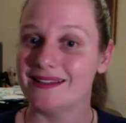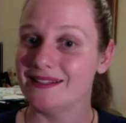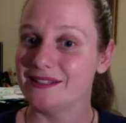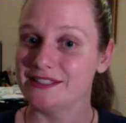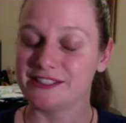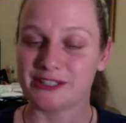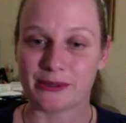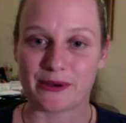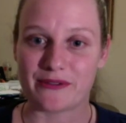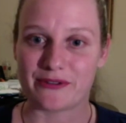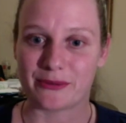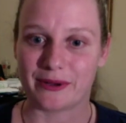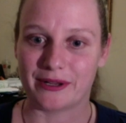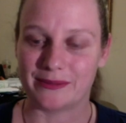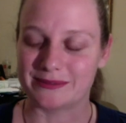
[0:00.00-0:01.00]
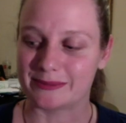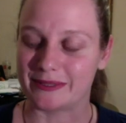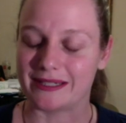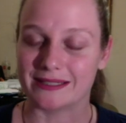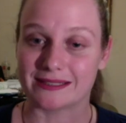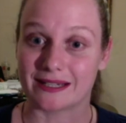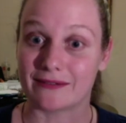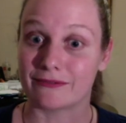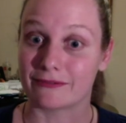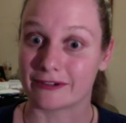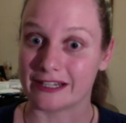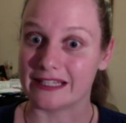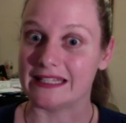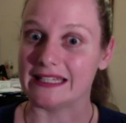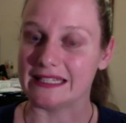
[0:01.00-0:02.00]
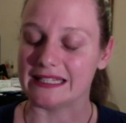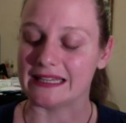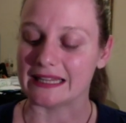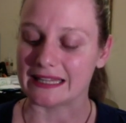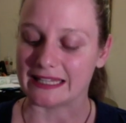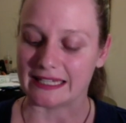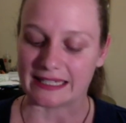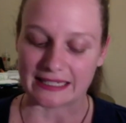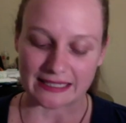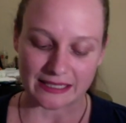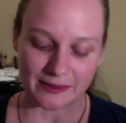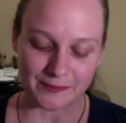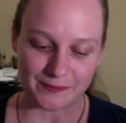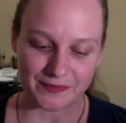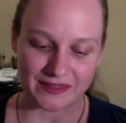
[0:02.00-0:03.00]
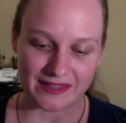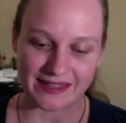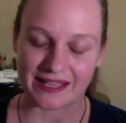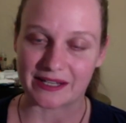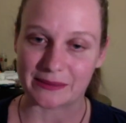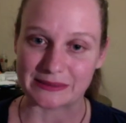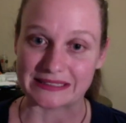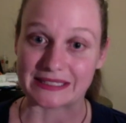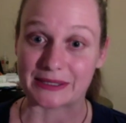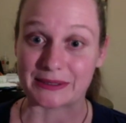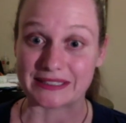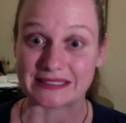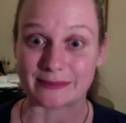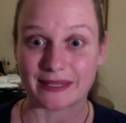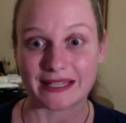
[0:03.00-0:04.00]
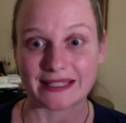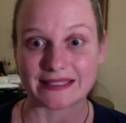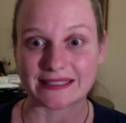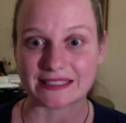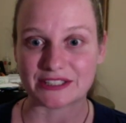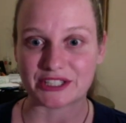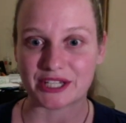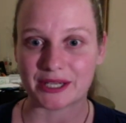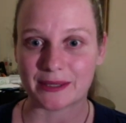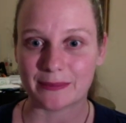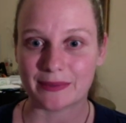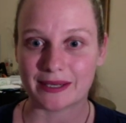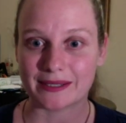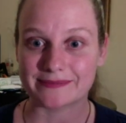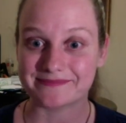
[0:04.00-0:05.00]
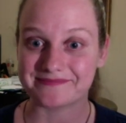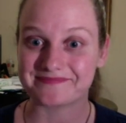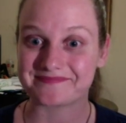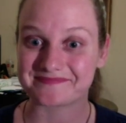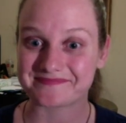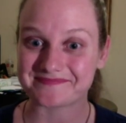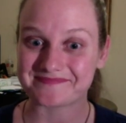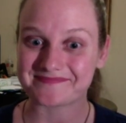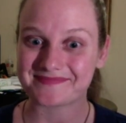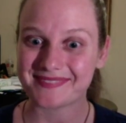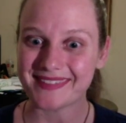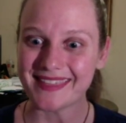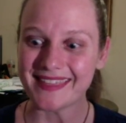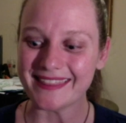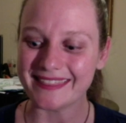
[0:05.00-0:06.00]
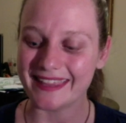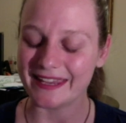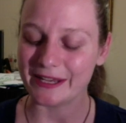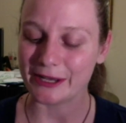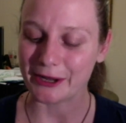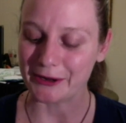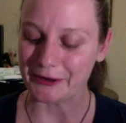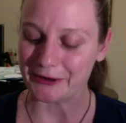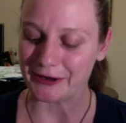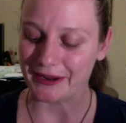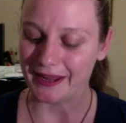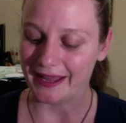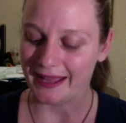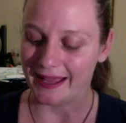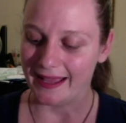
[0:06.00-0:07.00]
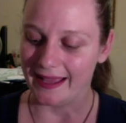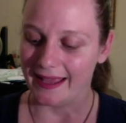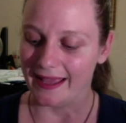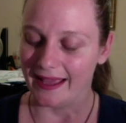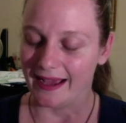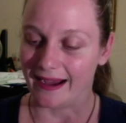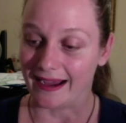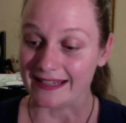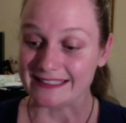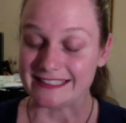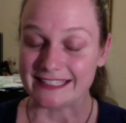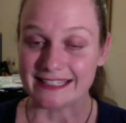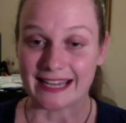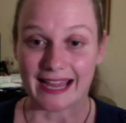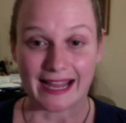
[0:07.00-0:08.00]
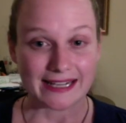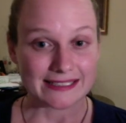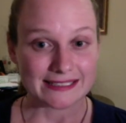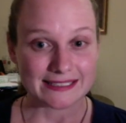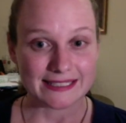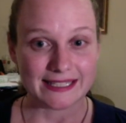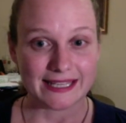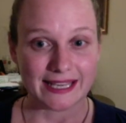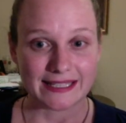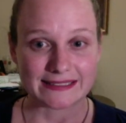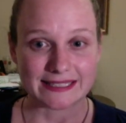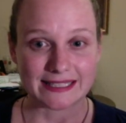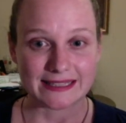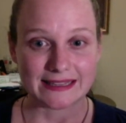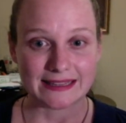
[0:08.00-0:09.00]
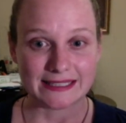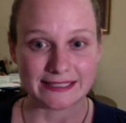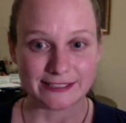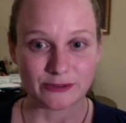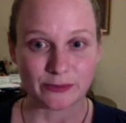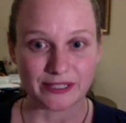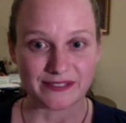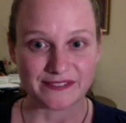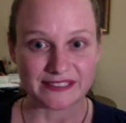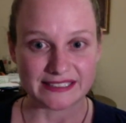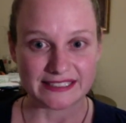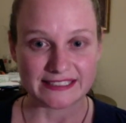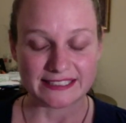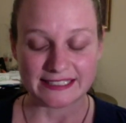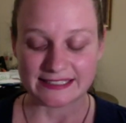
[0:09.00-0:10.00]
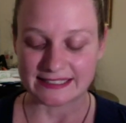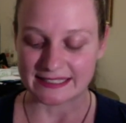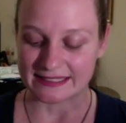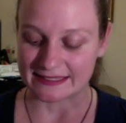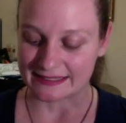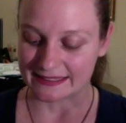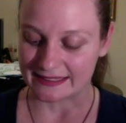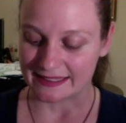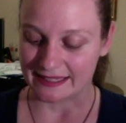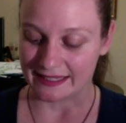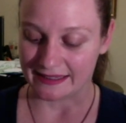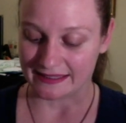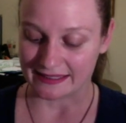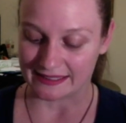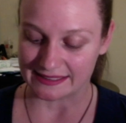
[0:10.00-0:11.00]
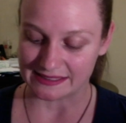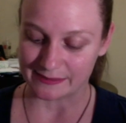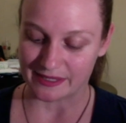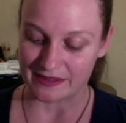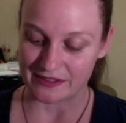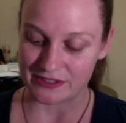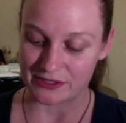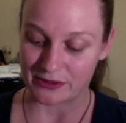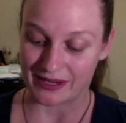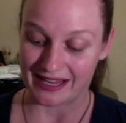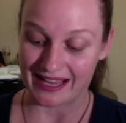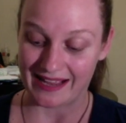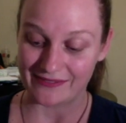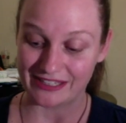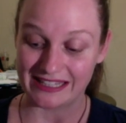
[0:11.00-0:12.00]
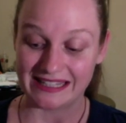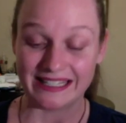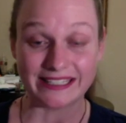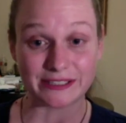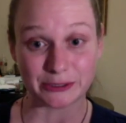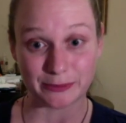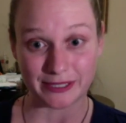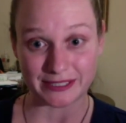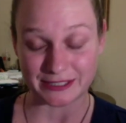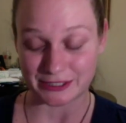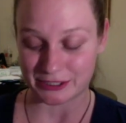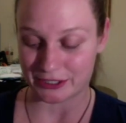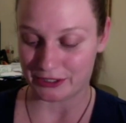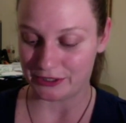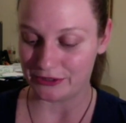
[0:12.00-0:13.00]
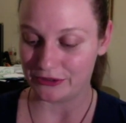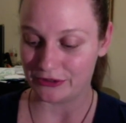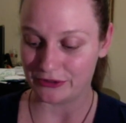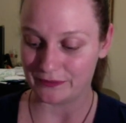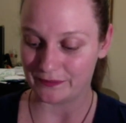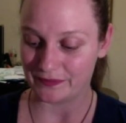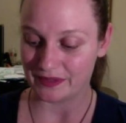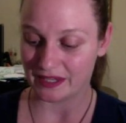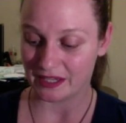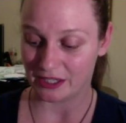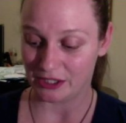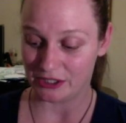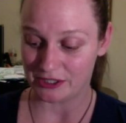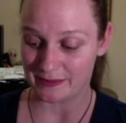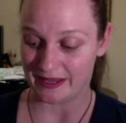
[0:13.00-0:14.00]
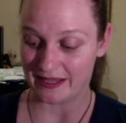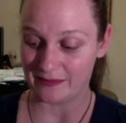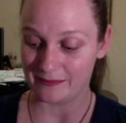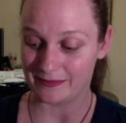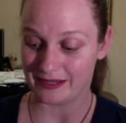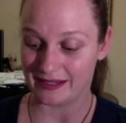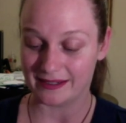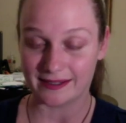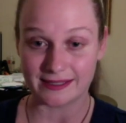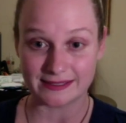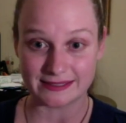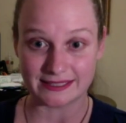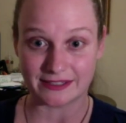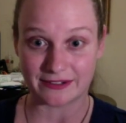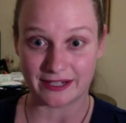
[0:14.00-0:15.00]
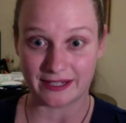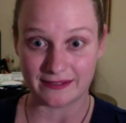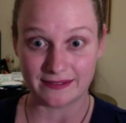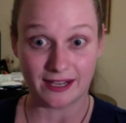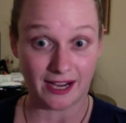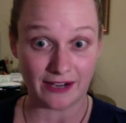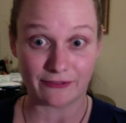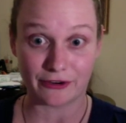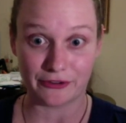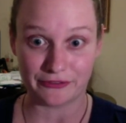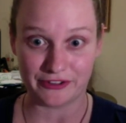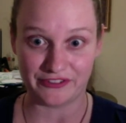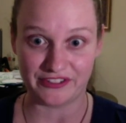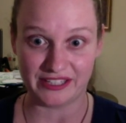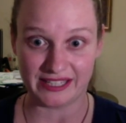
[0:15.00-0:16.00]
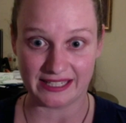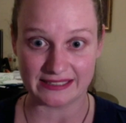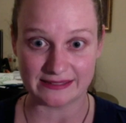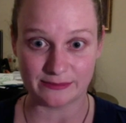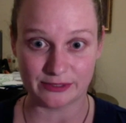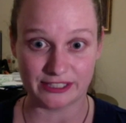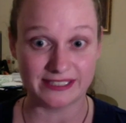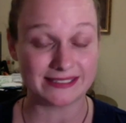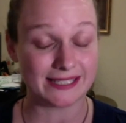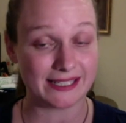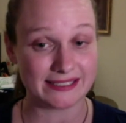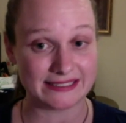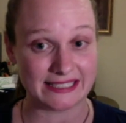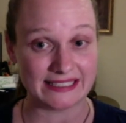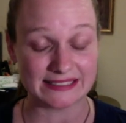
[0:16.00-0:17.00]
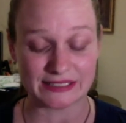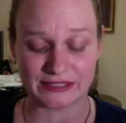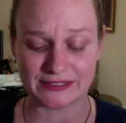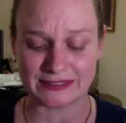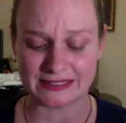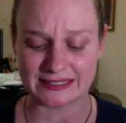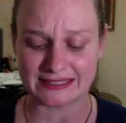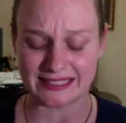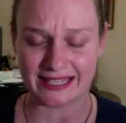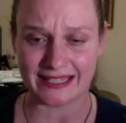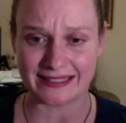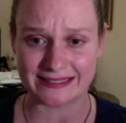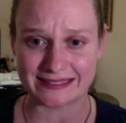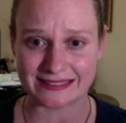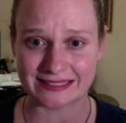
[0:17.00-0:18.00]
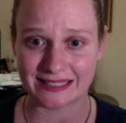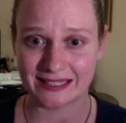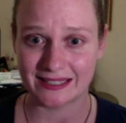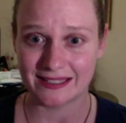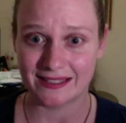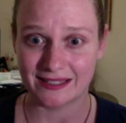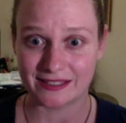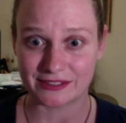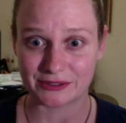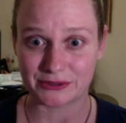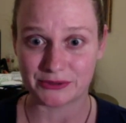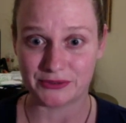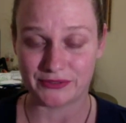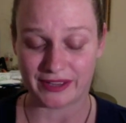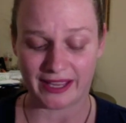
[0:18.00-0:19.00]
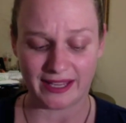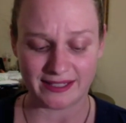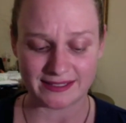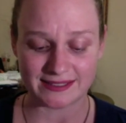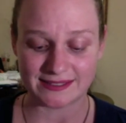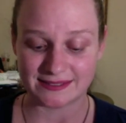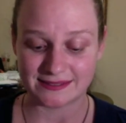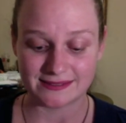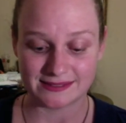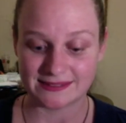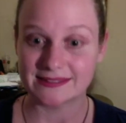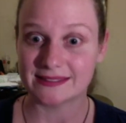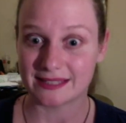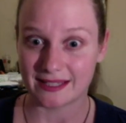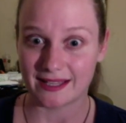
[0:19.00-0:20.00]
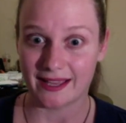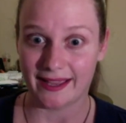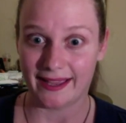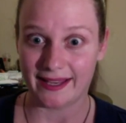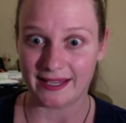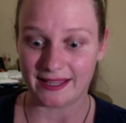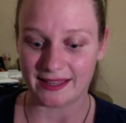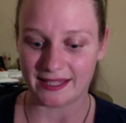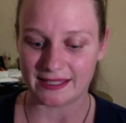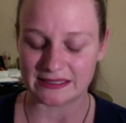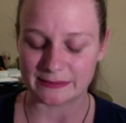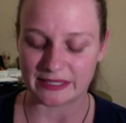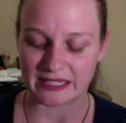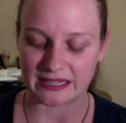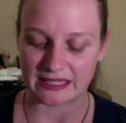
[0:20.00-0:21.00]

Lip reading: so overwhelmed because I really didn't think that I was going to make it this year, but there you go. I did actually get a little bit of stitching done in the last month, so I have a little bit to show you, not a huge amount, but considering I wrote 50,000 words, had a dance concert and a school fete, anything is better